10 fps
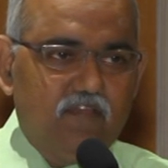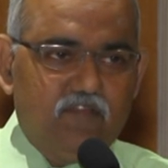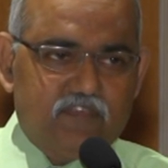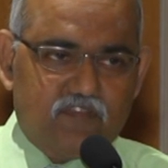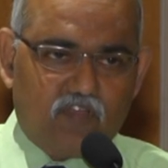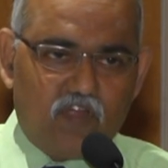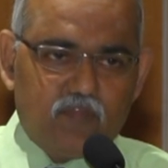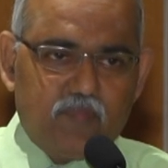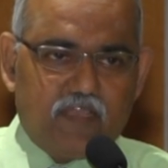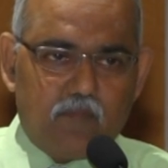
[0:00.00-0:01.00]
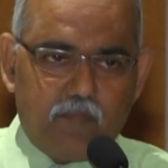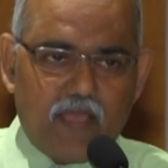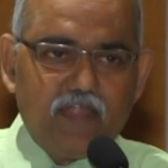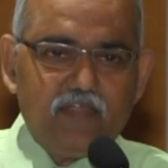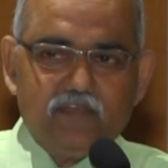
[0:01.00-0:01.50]
which has got to be
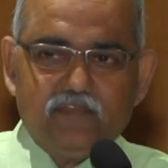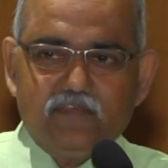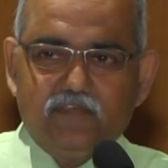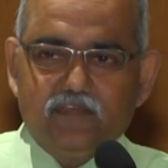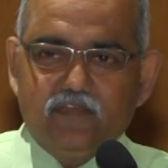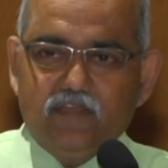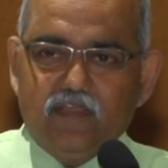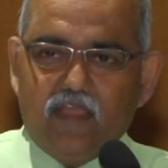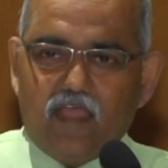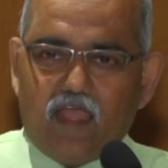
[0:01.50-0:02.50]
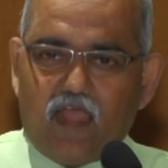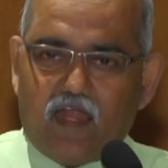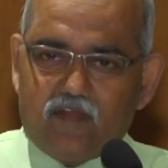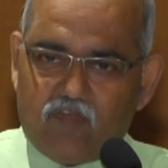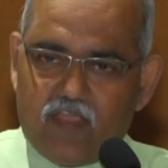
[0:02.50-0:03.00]
compared,
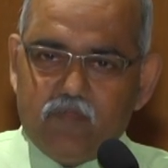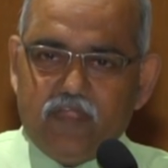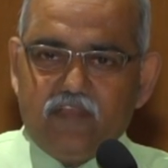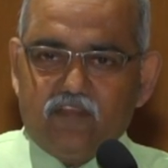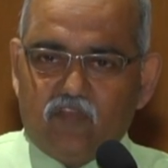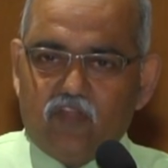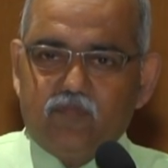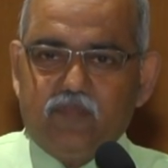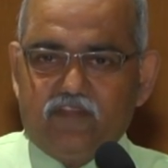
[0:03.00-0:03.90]
and viability has got to be